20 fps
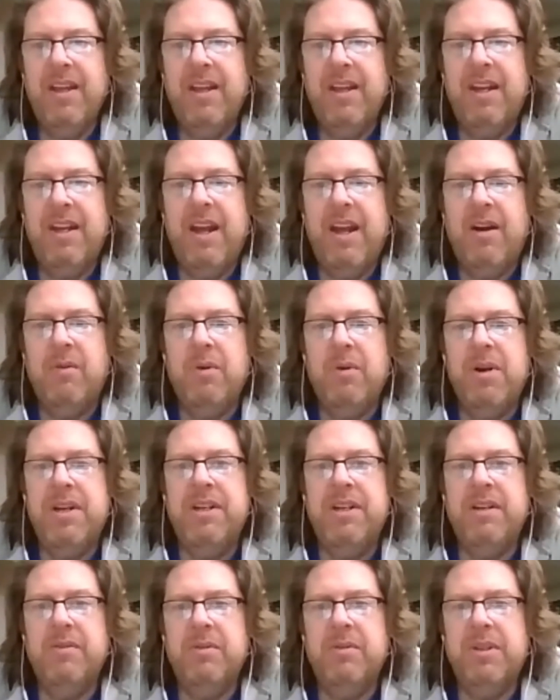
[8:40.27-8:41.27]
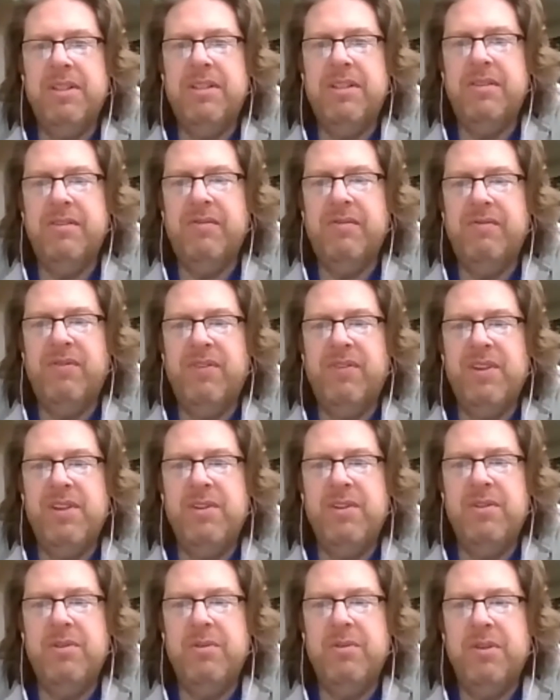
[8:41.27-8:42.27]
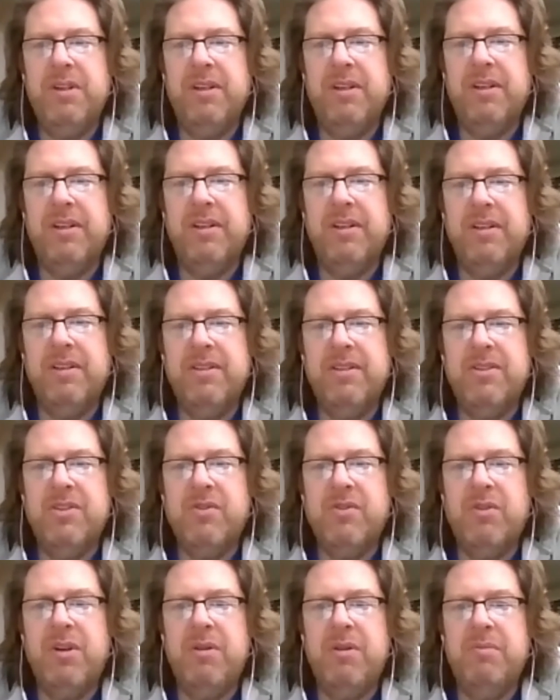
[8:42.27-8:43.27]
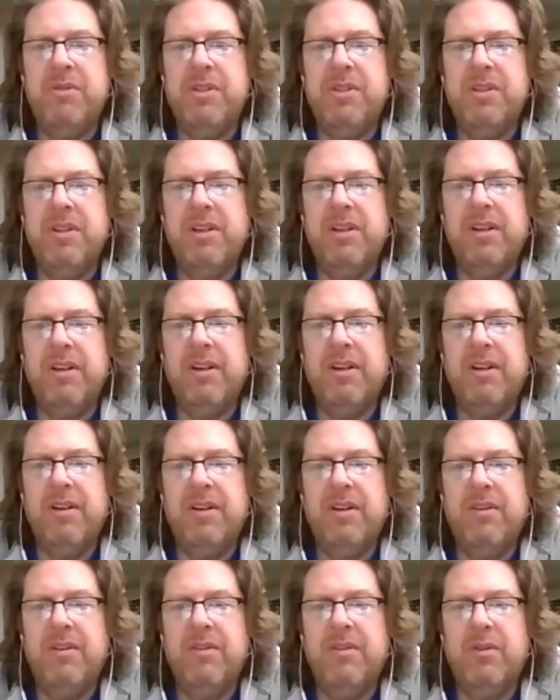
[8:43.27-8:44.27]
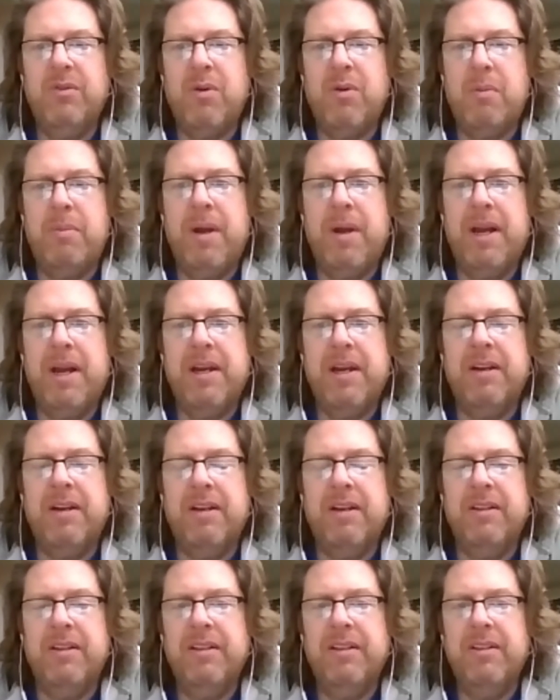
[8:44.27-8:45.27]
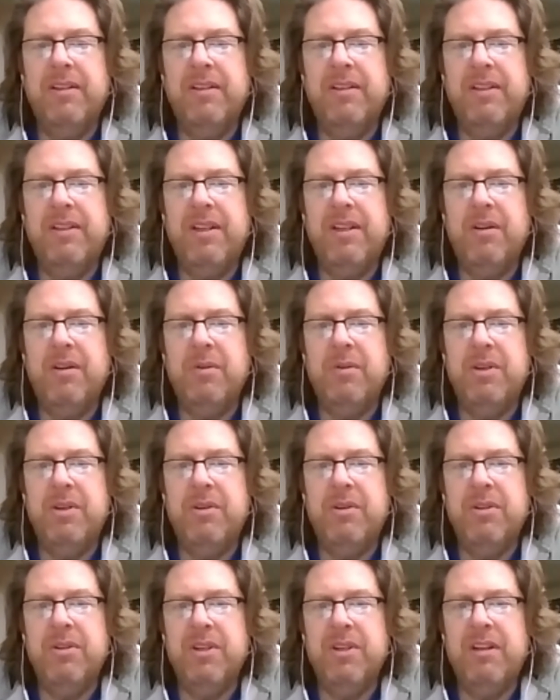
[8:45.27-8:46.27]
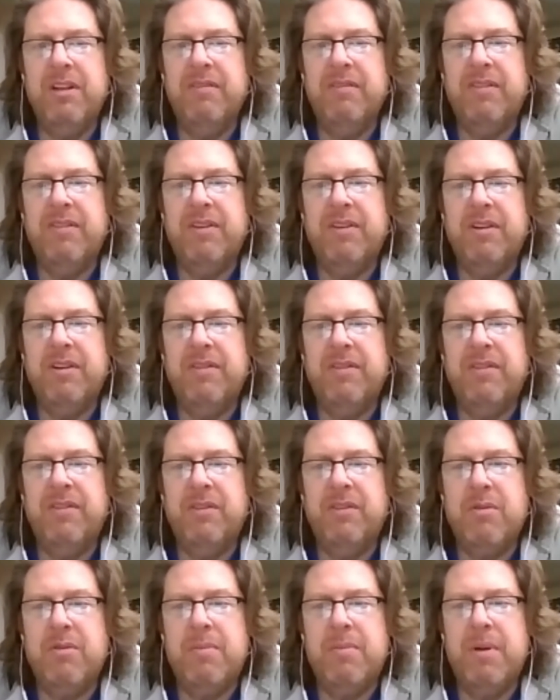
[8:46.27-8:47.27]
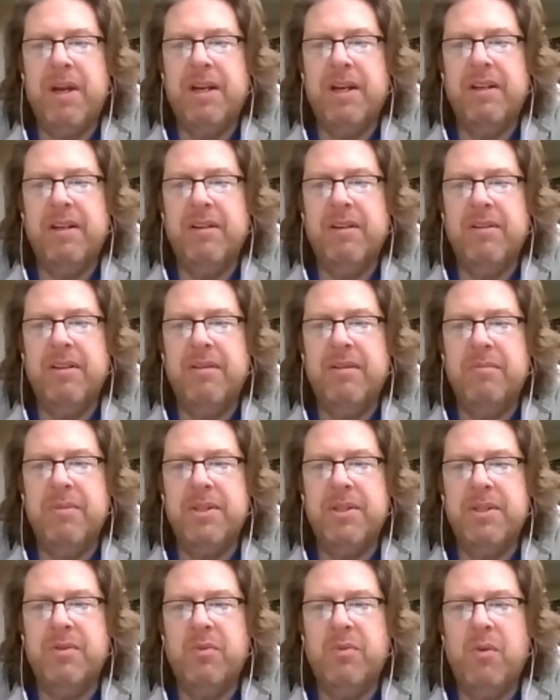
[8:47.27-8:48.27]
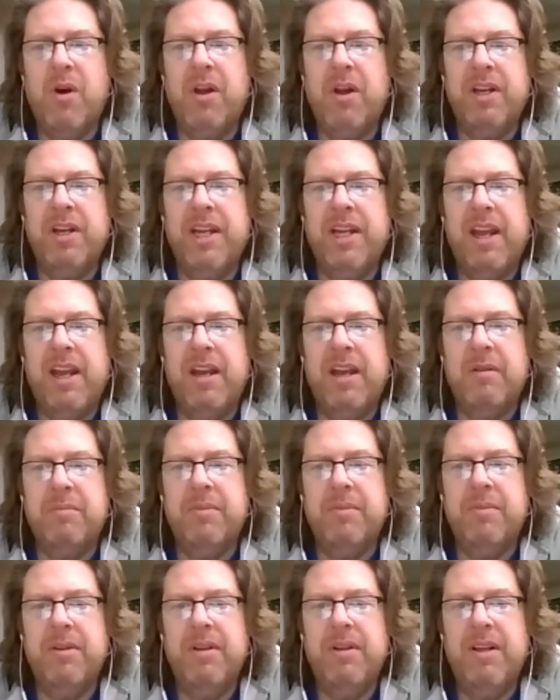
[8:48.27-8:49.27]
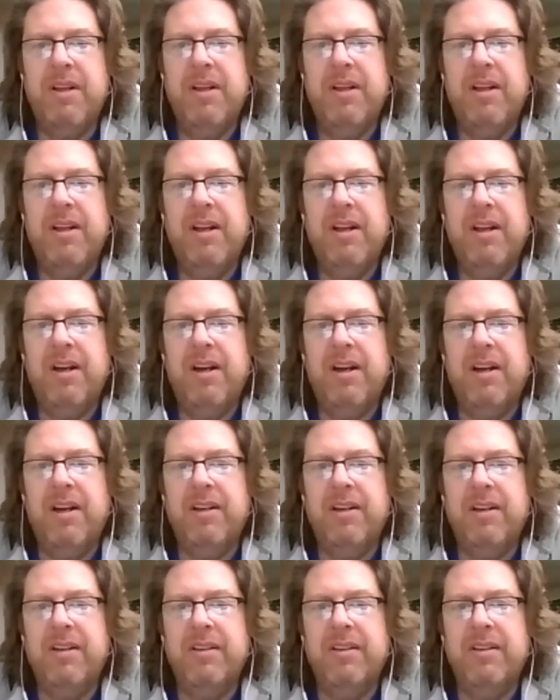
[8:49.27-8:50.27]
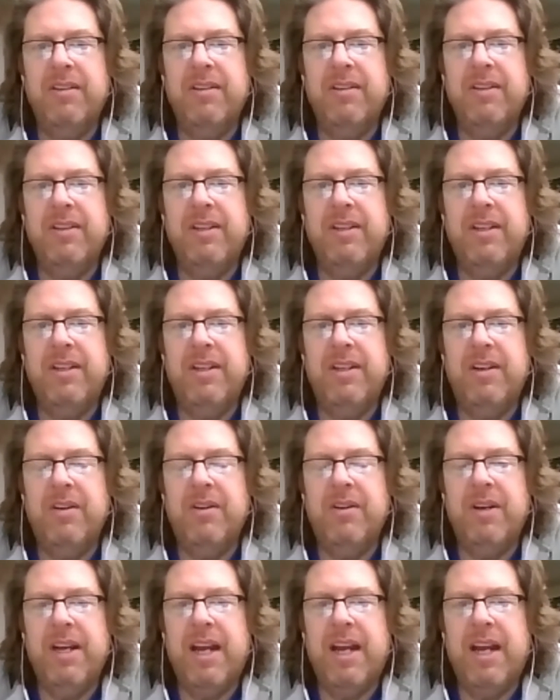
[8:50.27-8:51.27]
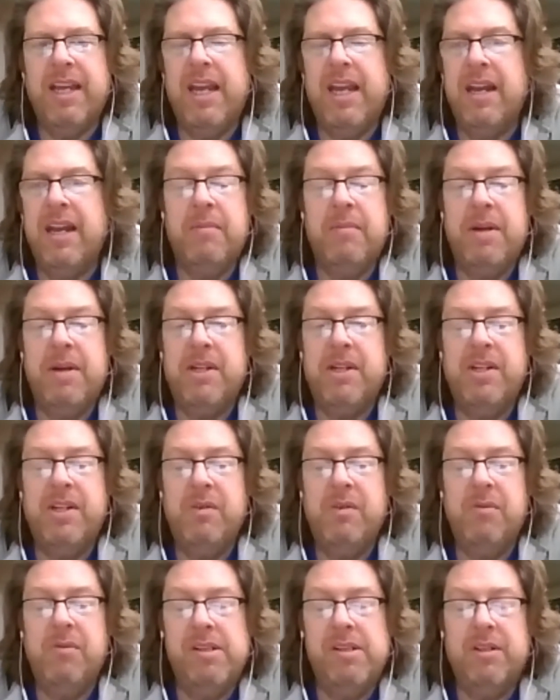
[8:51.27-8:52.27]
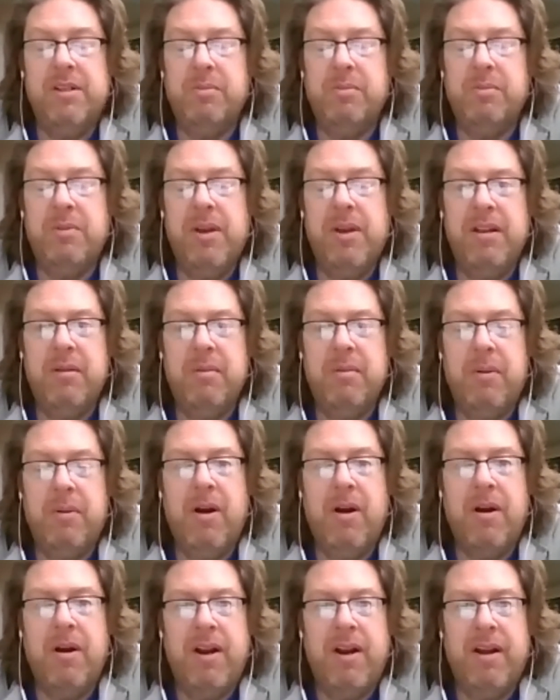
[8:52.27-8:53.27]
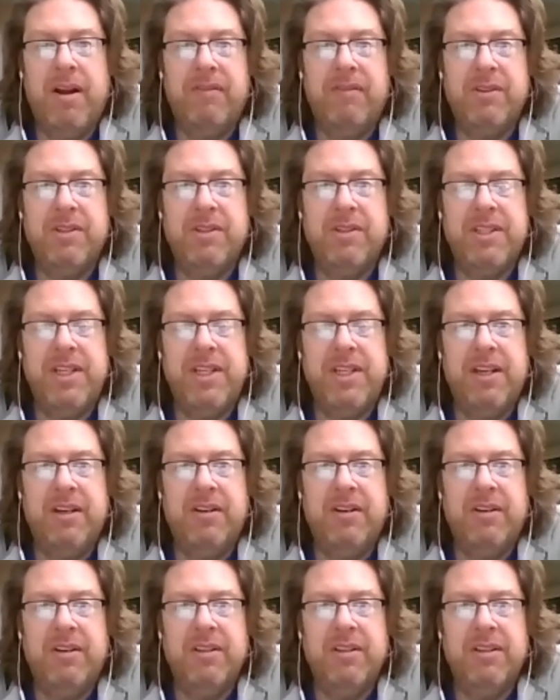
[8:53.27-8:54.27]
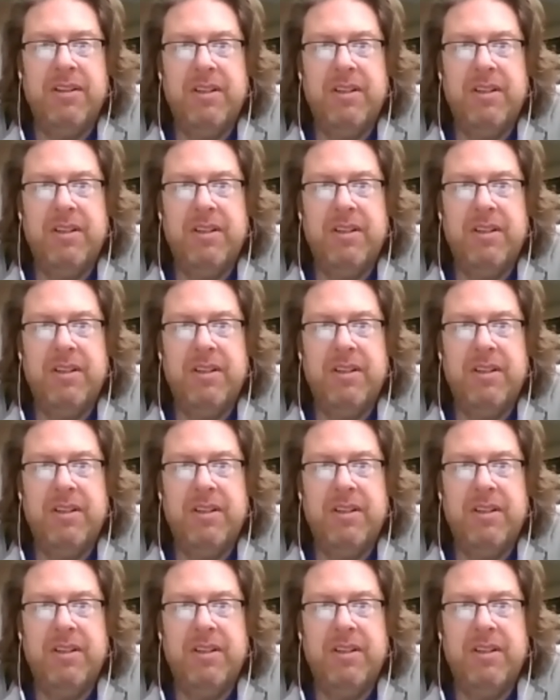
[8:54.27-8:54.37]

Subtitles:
Now, what for you screamed Rebecca? When you're looking for Rebecca, that Miss Waddingham. I can't imagine anyone else playing the part after seeing her.